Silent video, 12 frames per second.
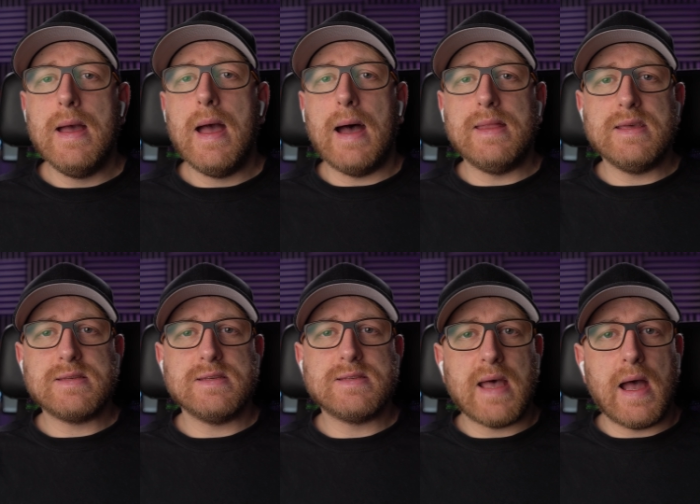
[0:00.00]
and this
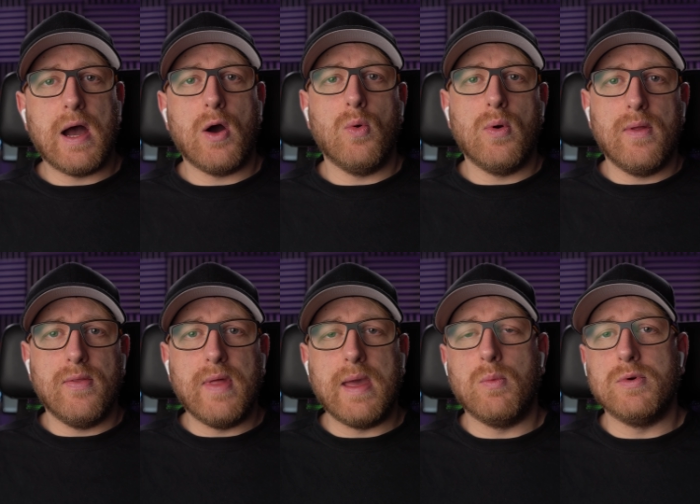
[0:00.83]
is how
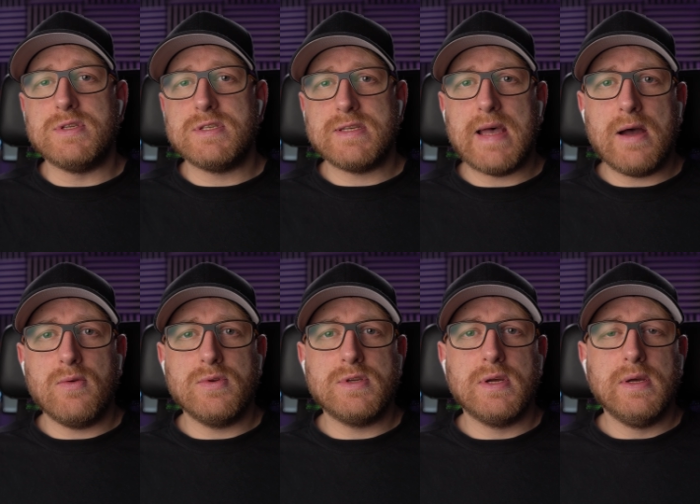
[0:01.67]
they would
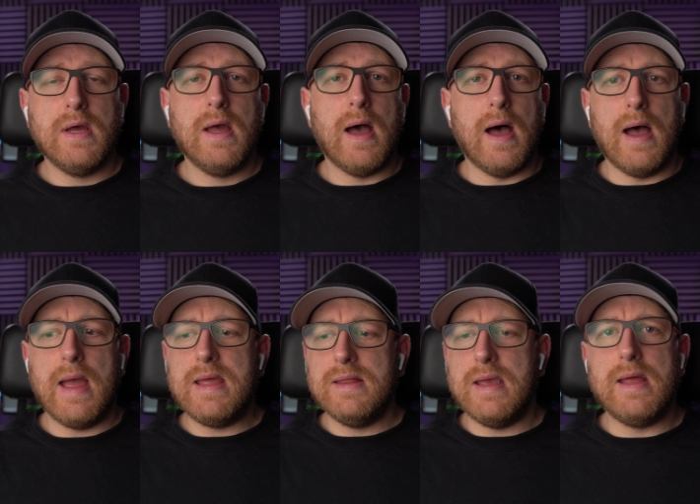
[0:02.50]
sound
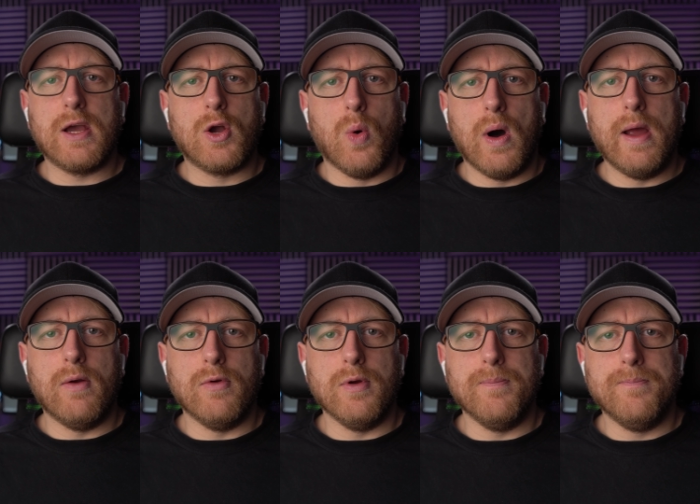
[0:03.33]
in a quiet
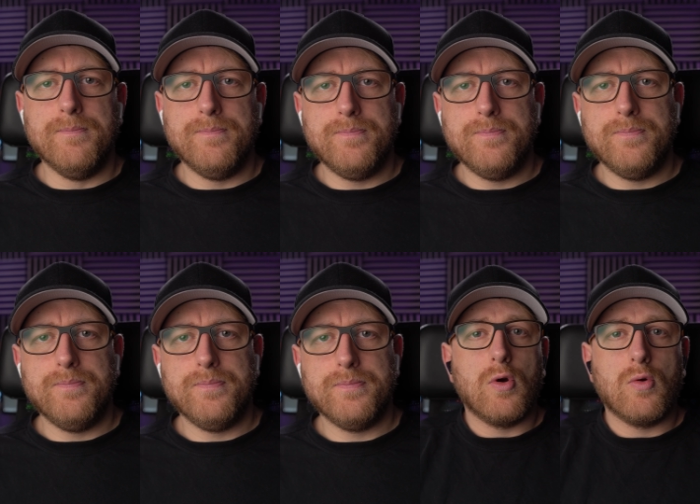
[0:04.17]
room.
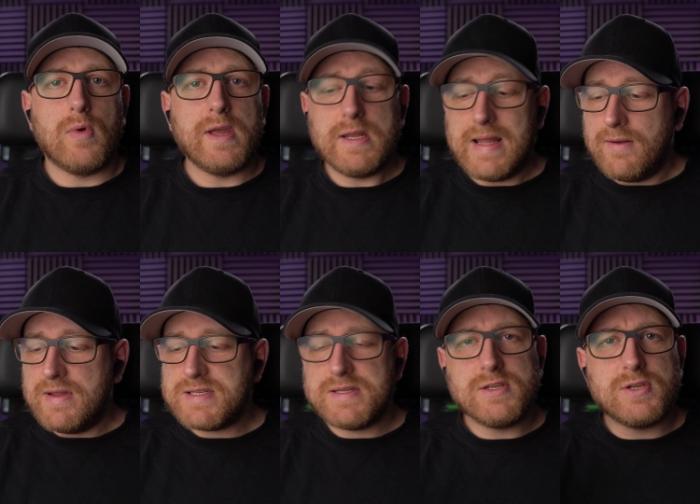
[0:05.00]
Right, you're now
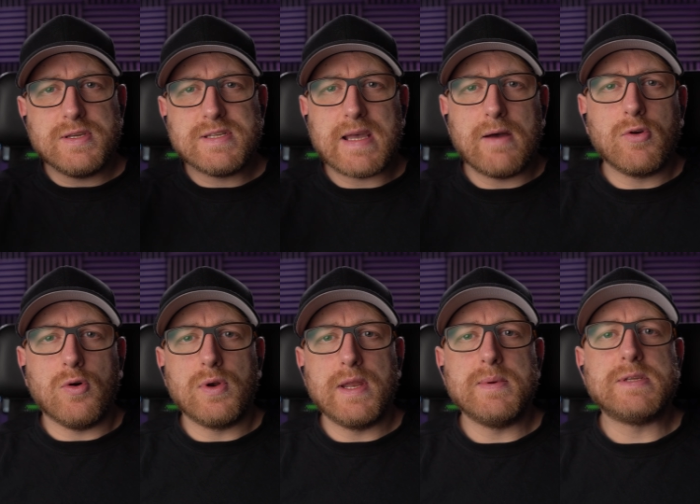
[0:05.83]
listening to the
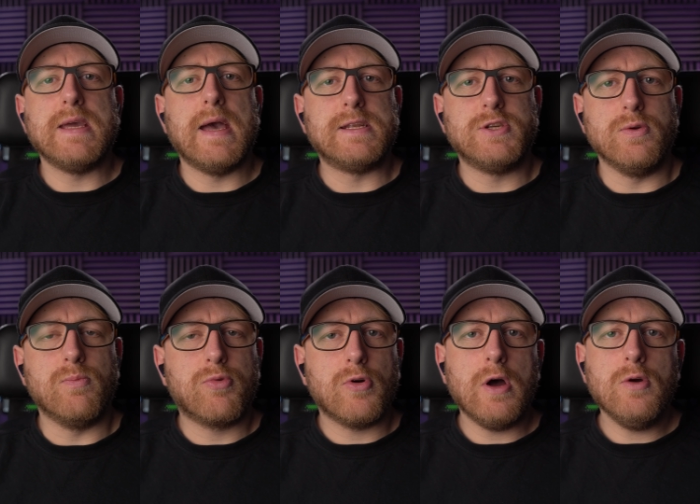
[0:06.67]
Soundcore Liberty Air 2
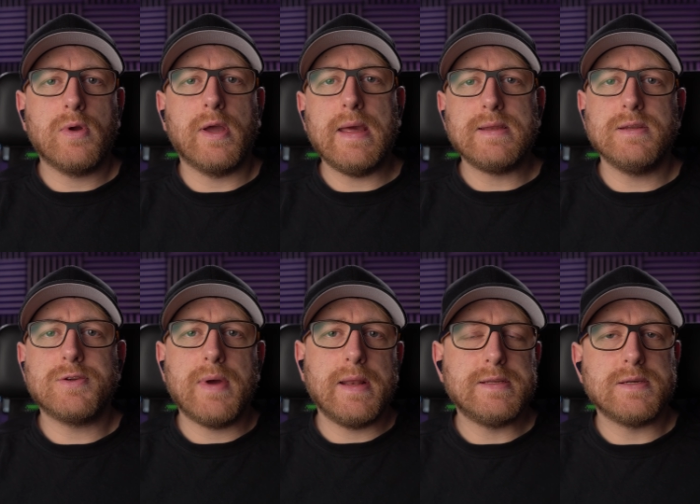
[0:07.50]
Pro, connected
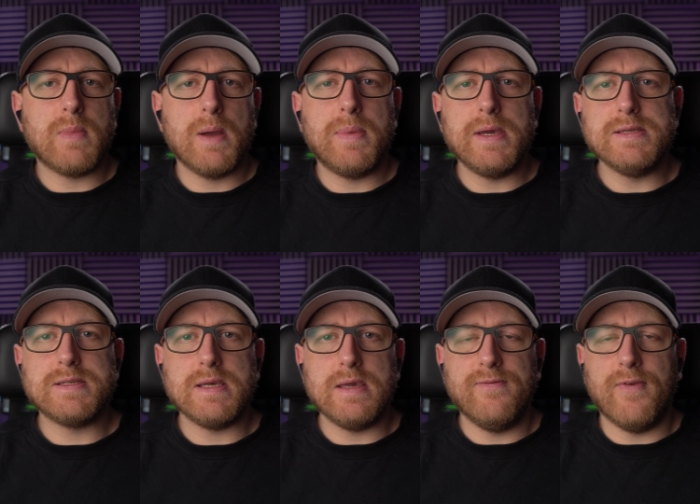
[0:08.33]
directly to my
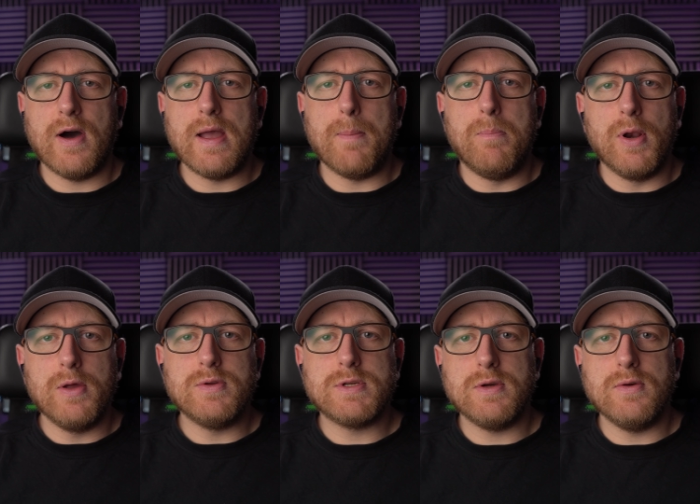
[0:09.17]
PC via
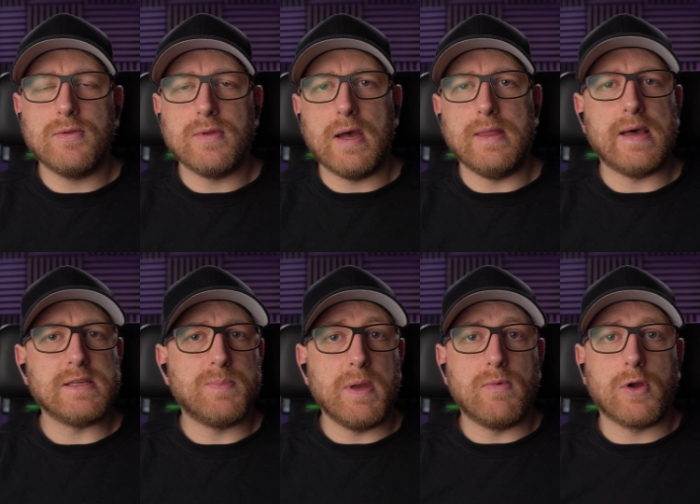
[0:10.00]
Bluetooth, and
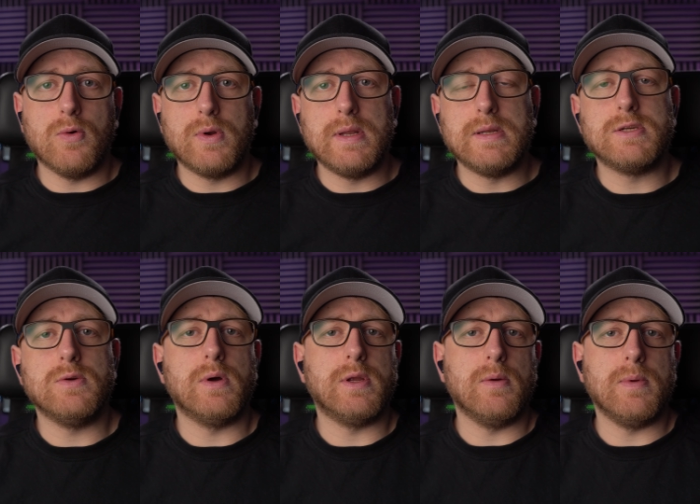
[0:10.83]
that's being recorded
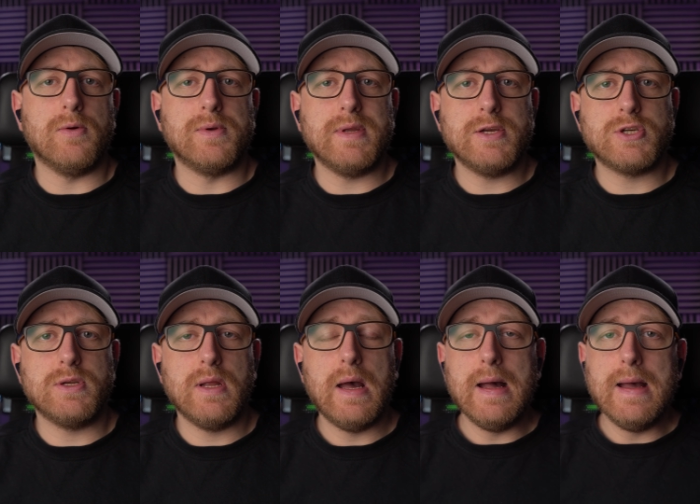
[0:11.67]
into Adobe
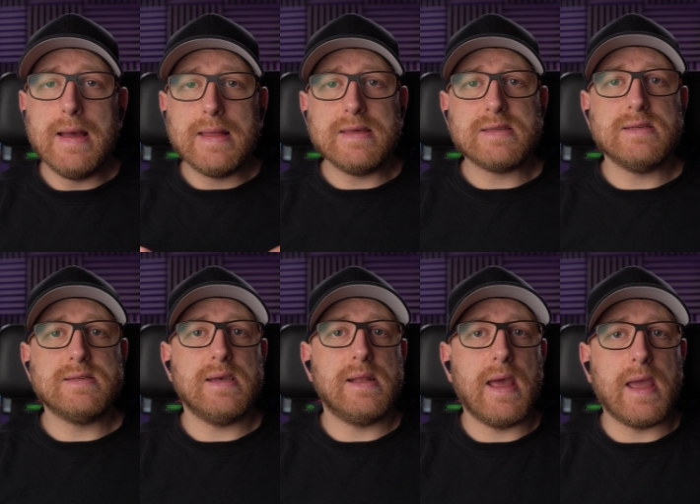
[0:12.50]
Audition. This
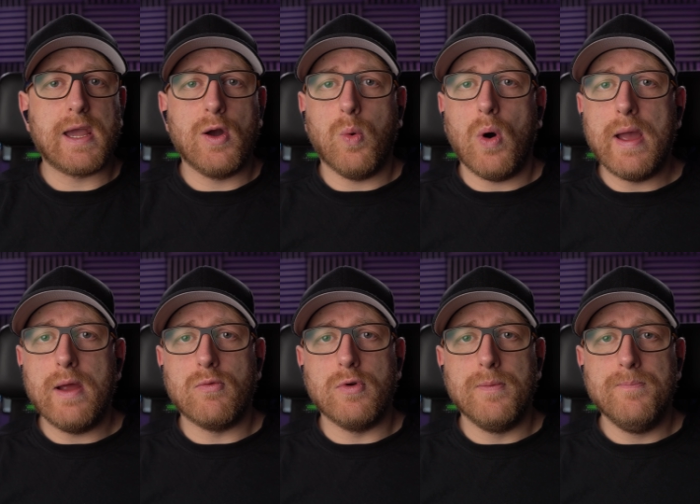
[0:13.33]
is in a
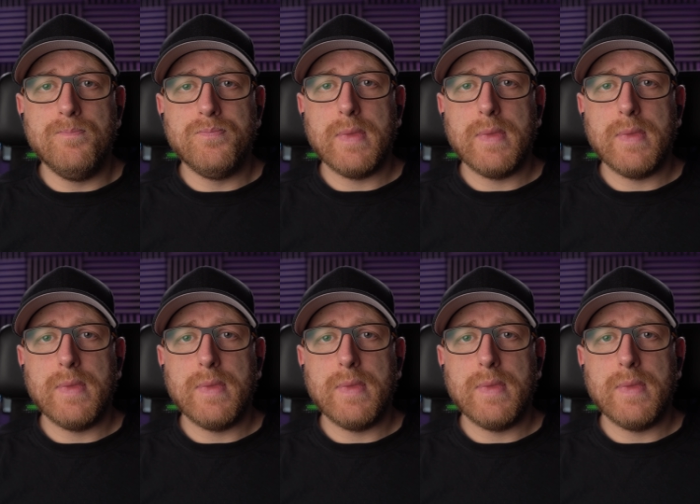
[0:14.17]
quiet room,